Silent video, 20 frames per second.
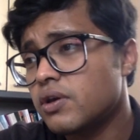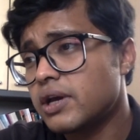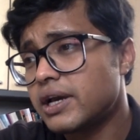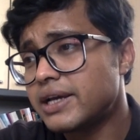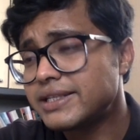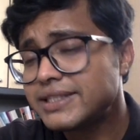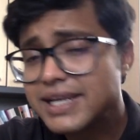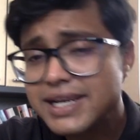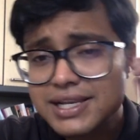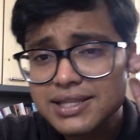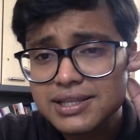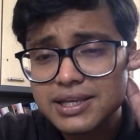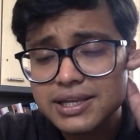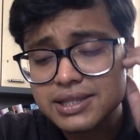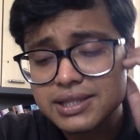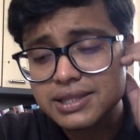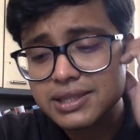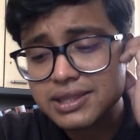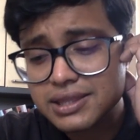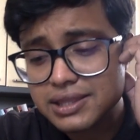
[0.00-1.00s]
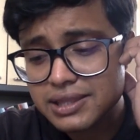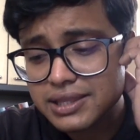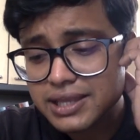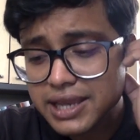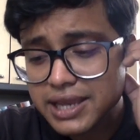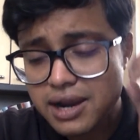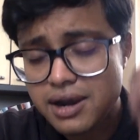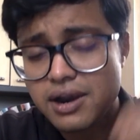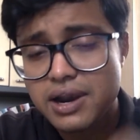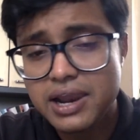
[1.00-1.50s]
I said that
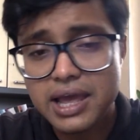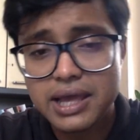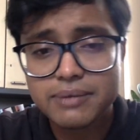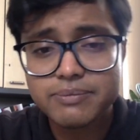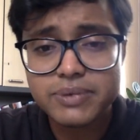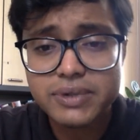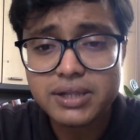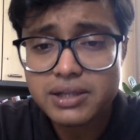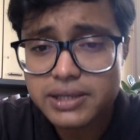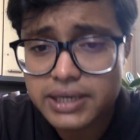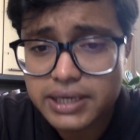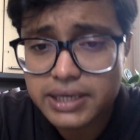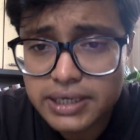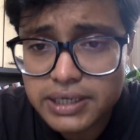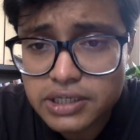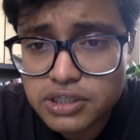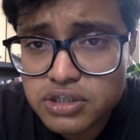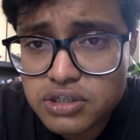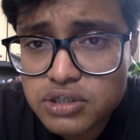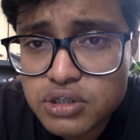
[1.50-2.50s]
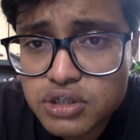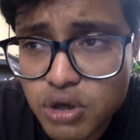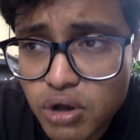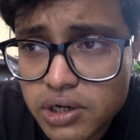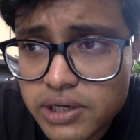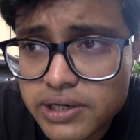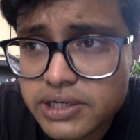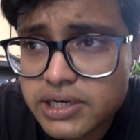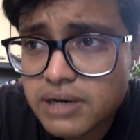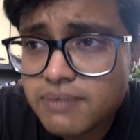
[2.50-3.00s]
they are liable in
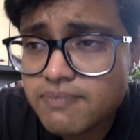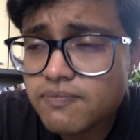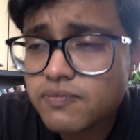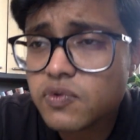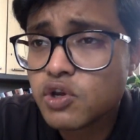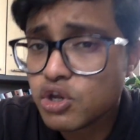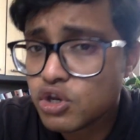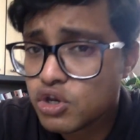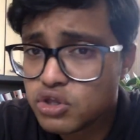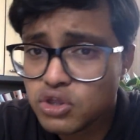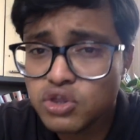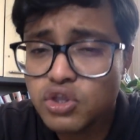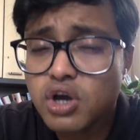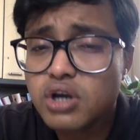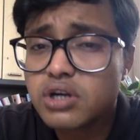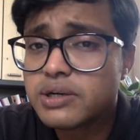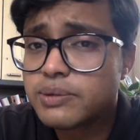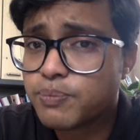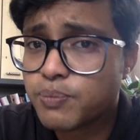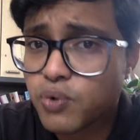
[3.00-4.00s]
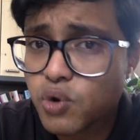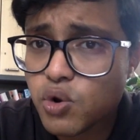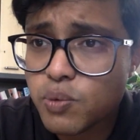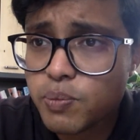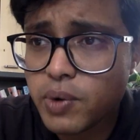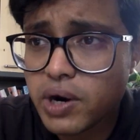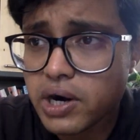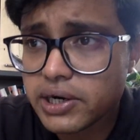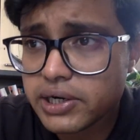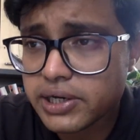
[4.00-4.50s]
solidum, not pro
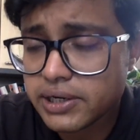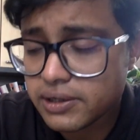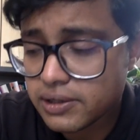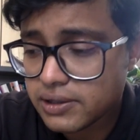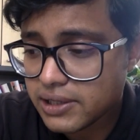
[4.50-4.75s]
parte.